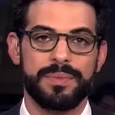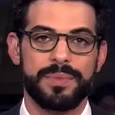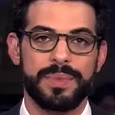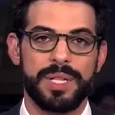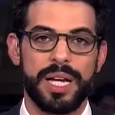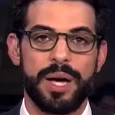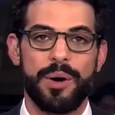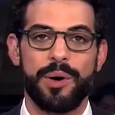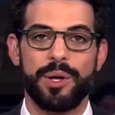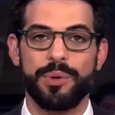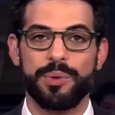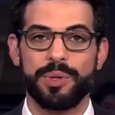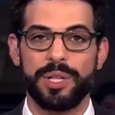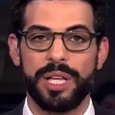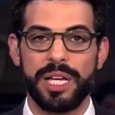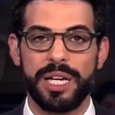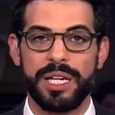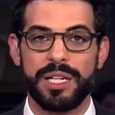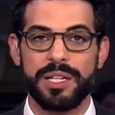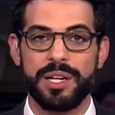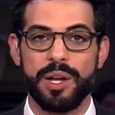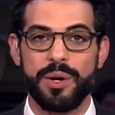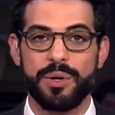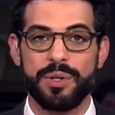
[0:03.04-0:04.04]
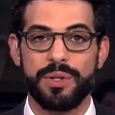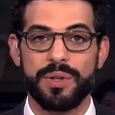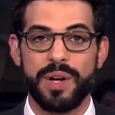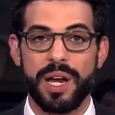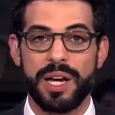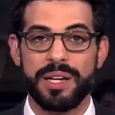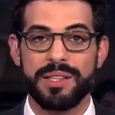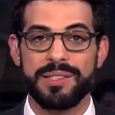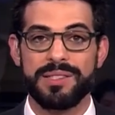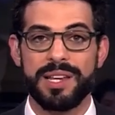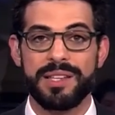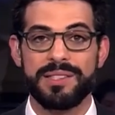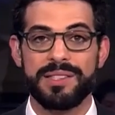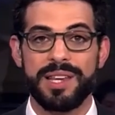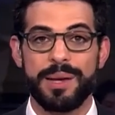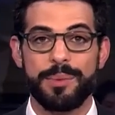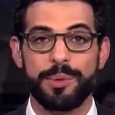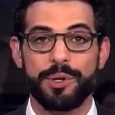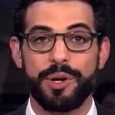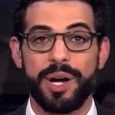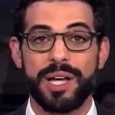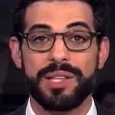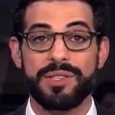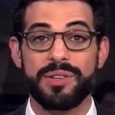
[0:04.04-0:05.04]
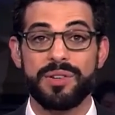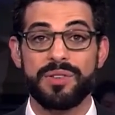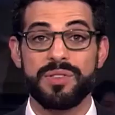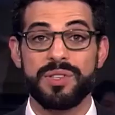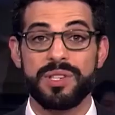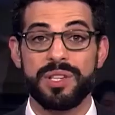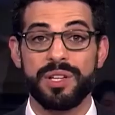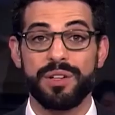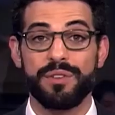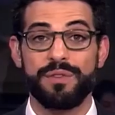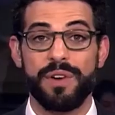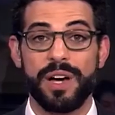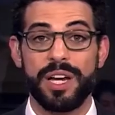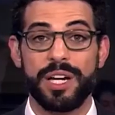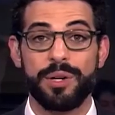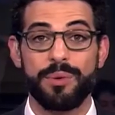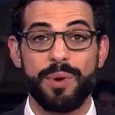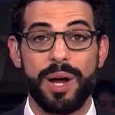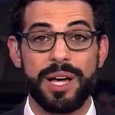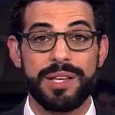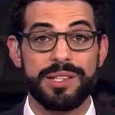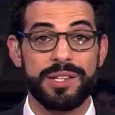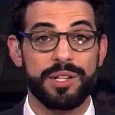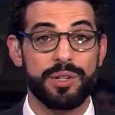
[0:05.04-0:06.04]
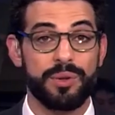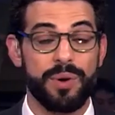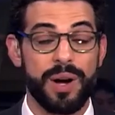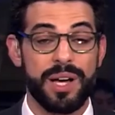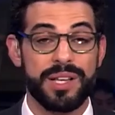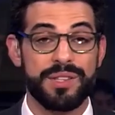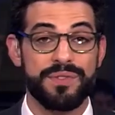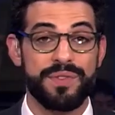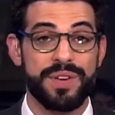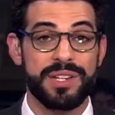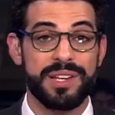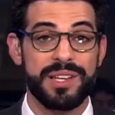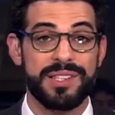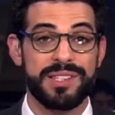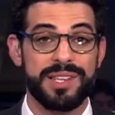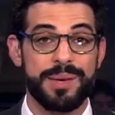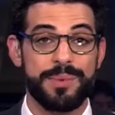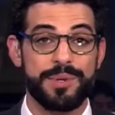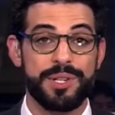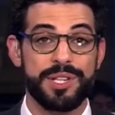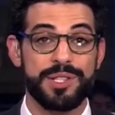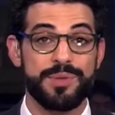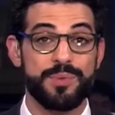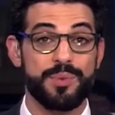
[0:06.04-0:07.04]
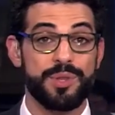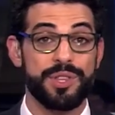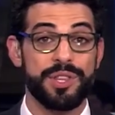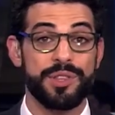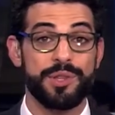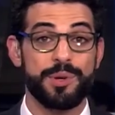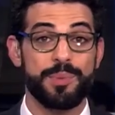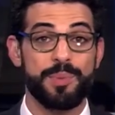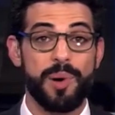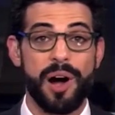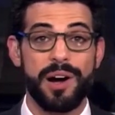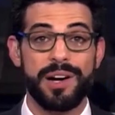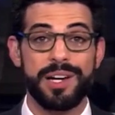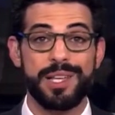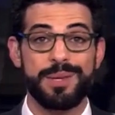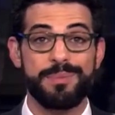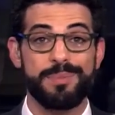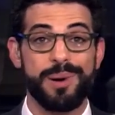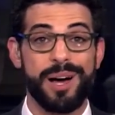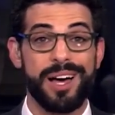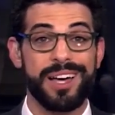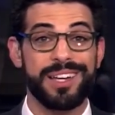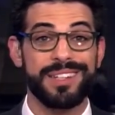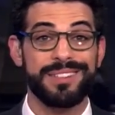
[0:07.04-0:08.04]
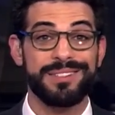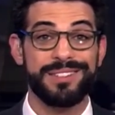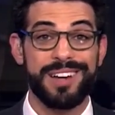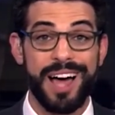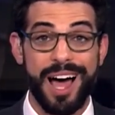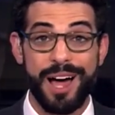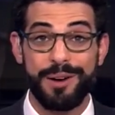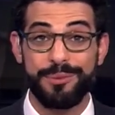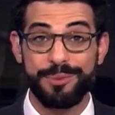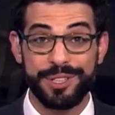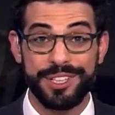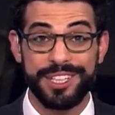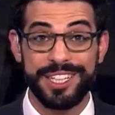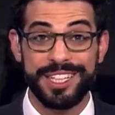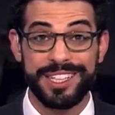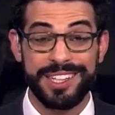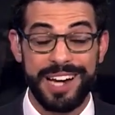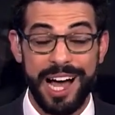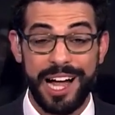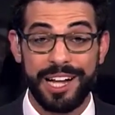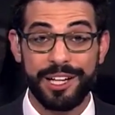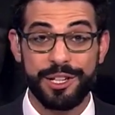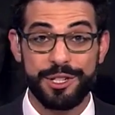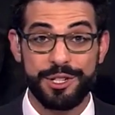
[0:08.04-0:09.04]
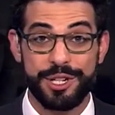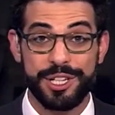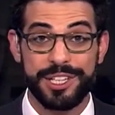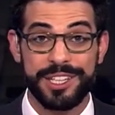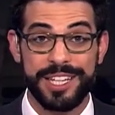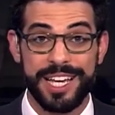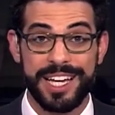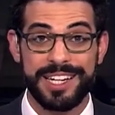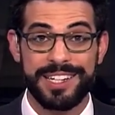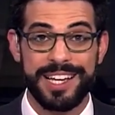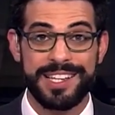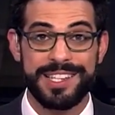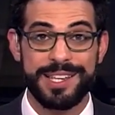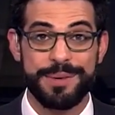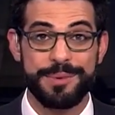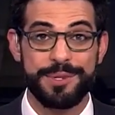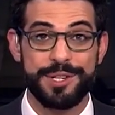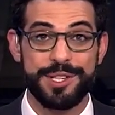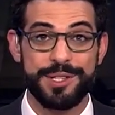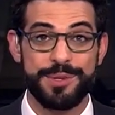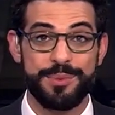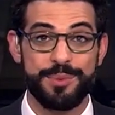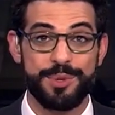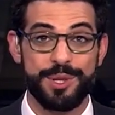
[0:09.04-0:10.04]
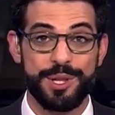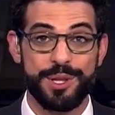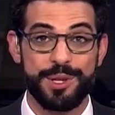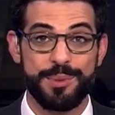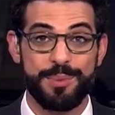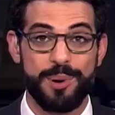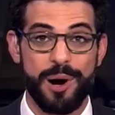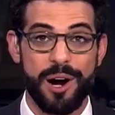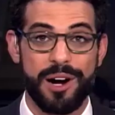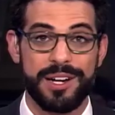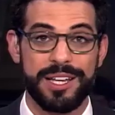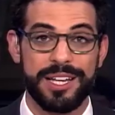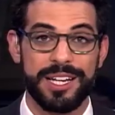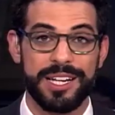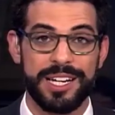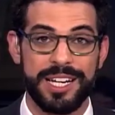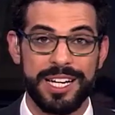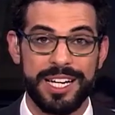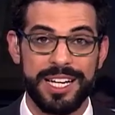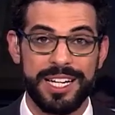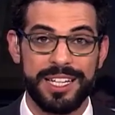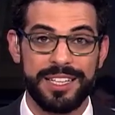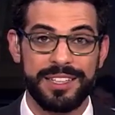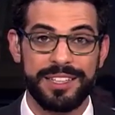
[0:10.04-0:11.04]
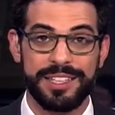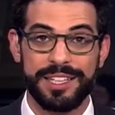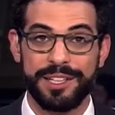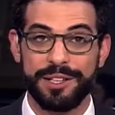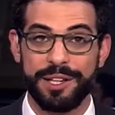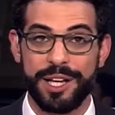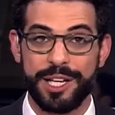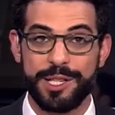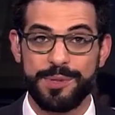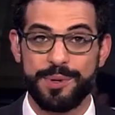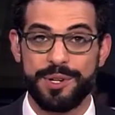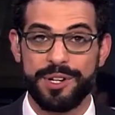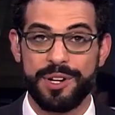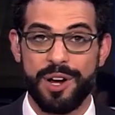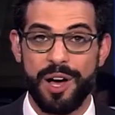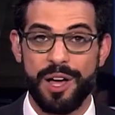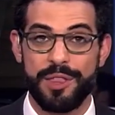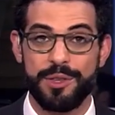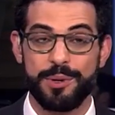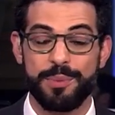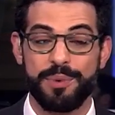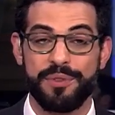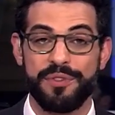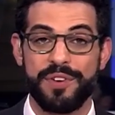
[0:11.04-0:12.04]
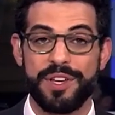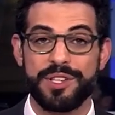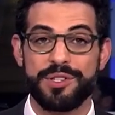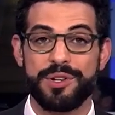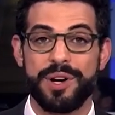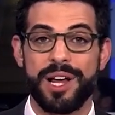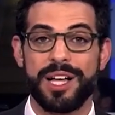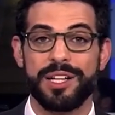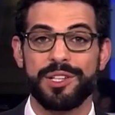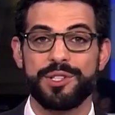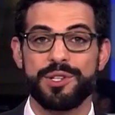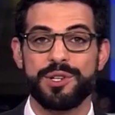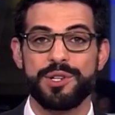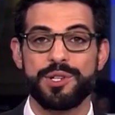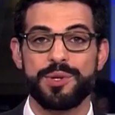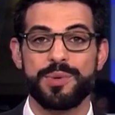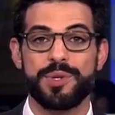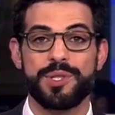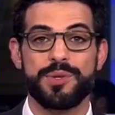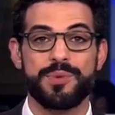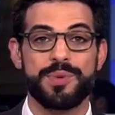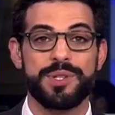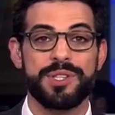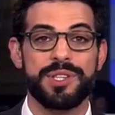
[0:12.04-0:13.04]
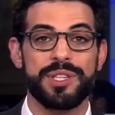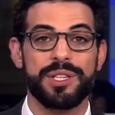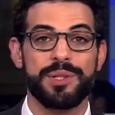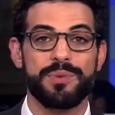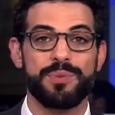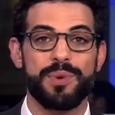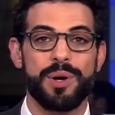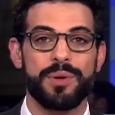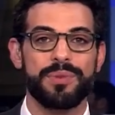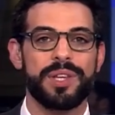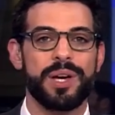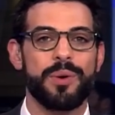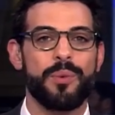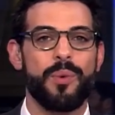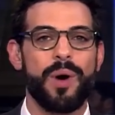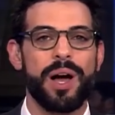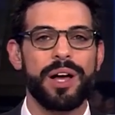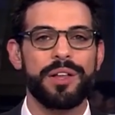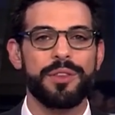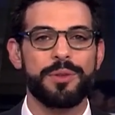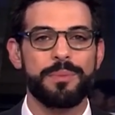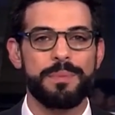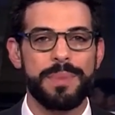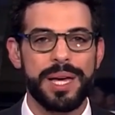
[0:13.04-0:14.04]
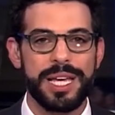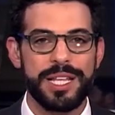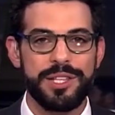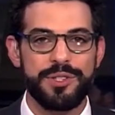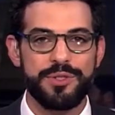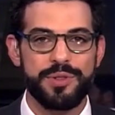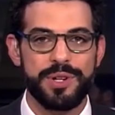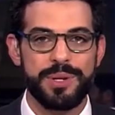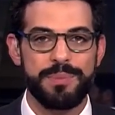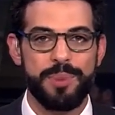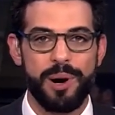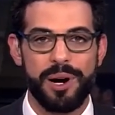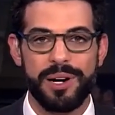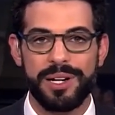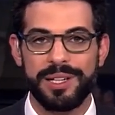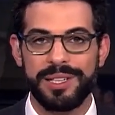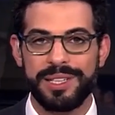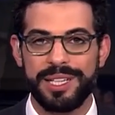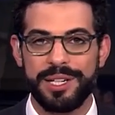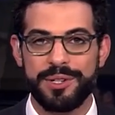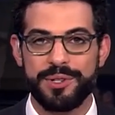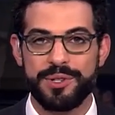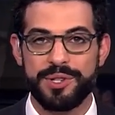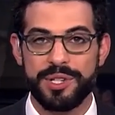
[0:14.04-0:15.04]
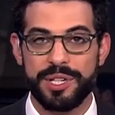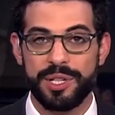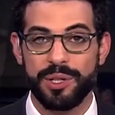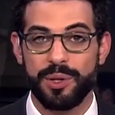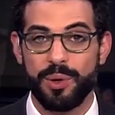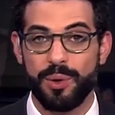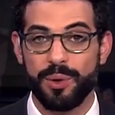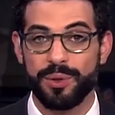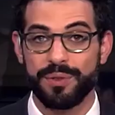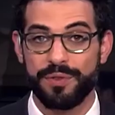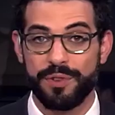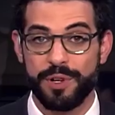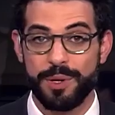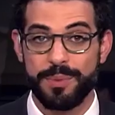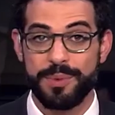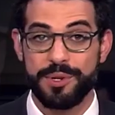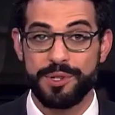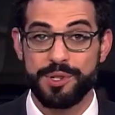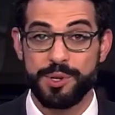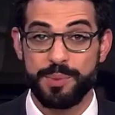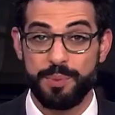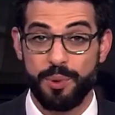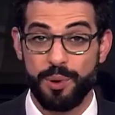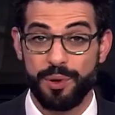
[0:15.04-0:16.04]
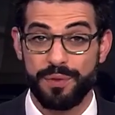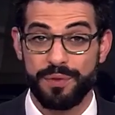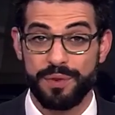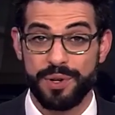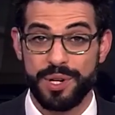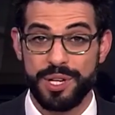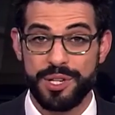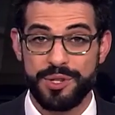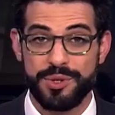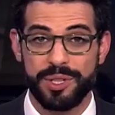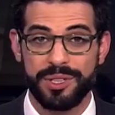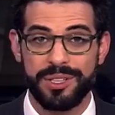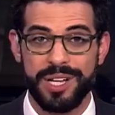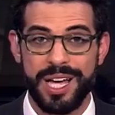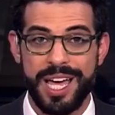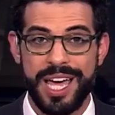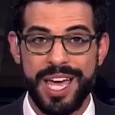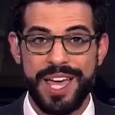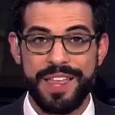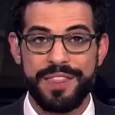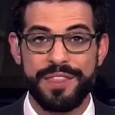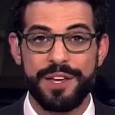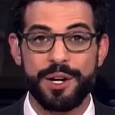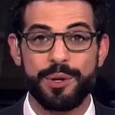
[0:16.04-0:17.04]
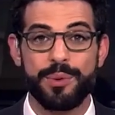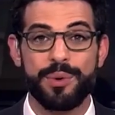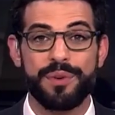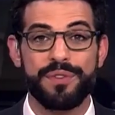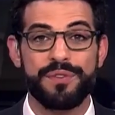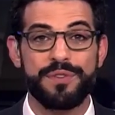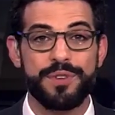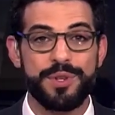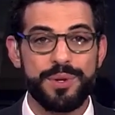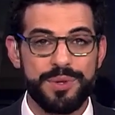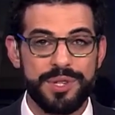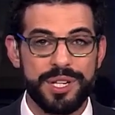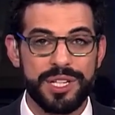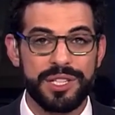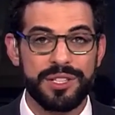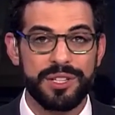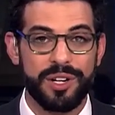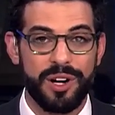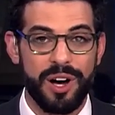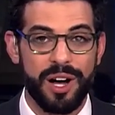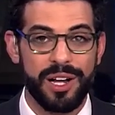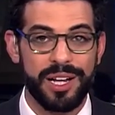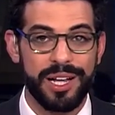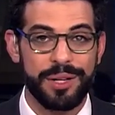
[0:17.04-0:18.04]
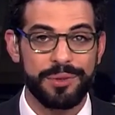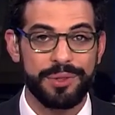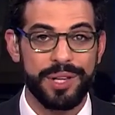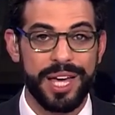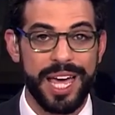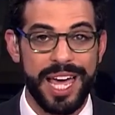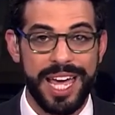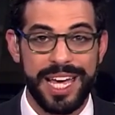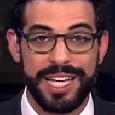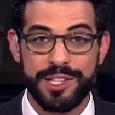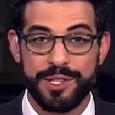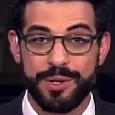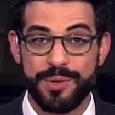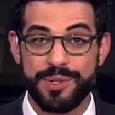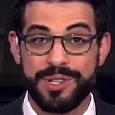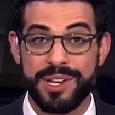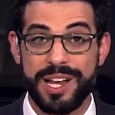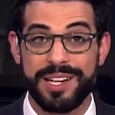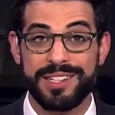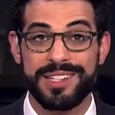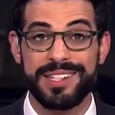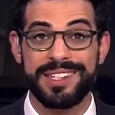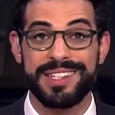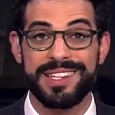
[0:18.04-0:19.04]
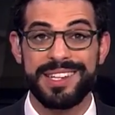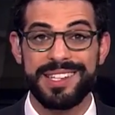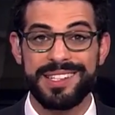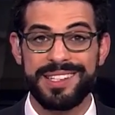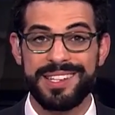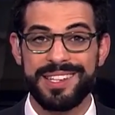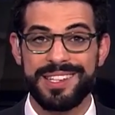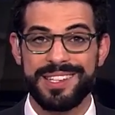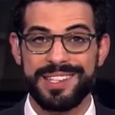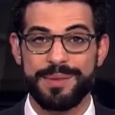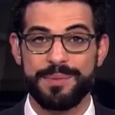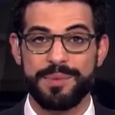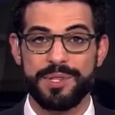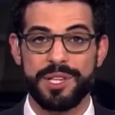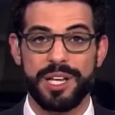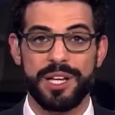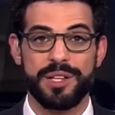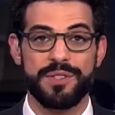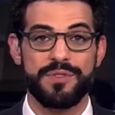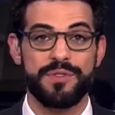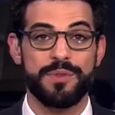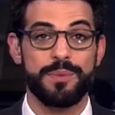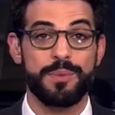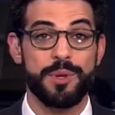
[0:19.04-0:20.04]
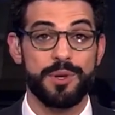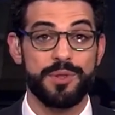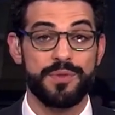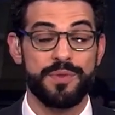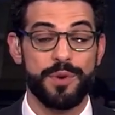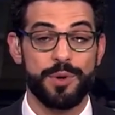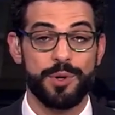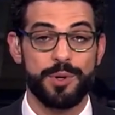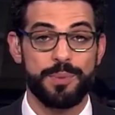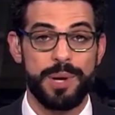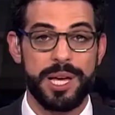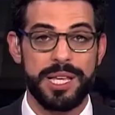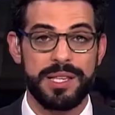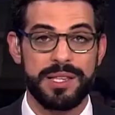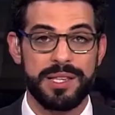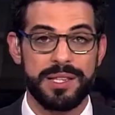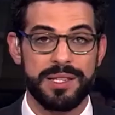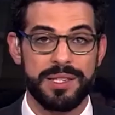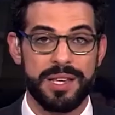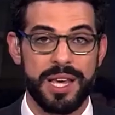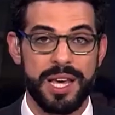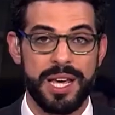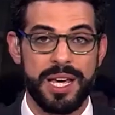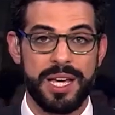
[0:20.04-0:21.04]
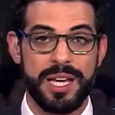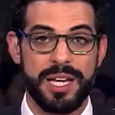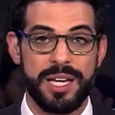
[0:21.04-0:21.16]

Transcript: Now, on a related note, United States Democrats are still fighting rising cries of anti-Semitism within their party by not really acknowledging the anti-Semitism within the party. Legal expert and author Professor Alan Dershowitz recently wrote that while the mainstream party leaders still hold firm their support for Israel, they're refusing to call out the hate so as not to distance themselves from those voter bases.